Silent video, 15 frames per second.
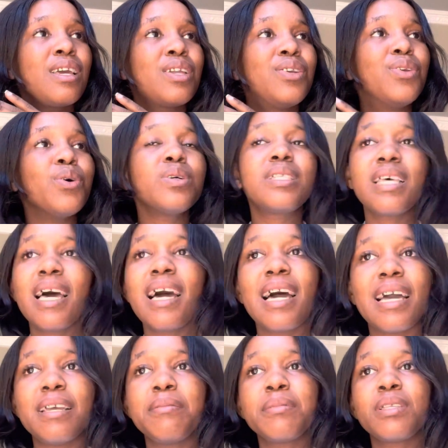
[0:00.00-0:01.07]
no
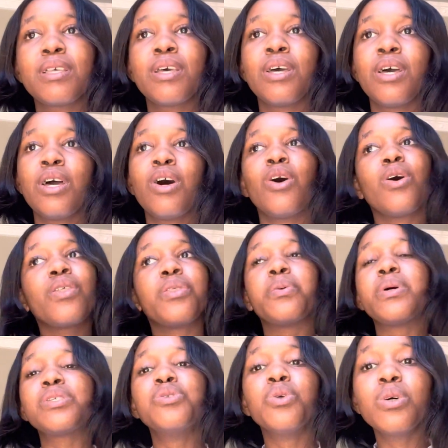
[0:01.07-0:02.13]
times, or there
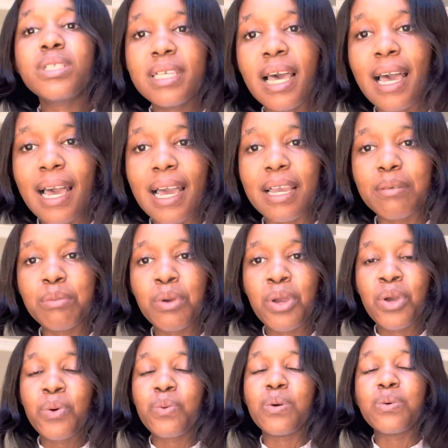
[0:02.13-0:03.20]
was no time
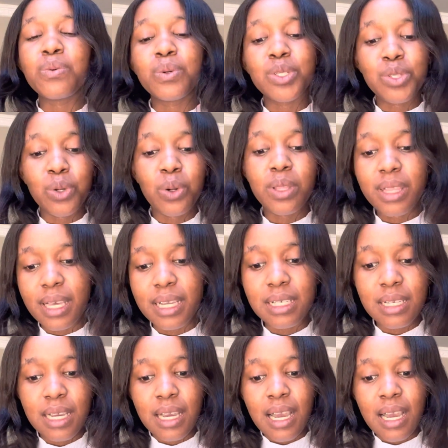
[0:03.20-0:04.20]
where we were told that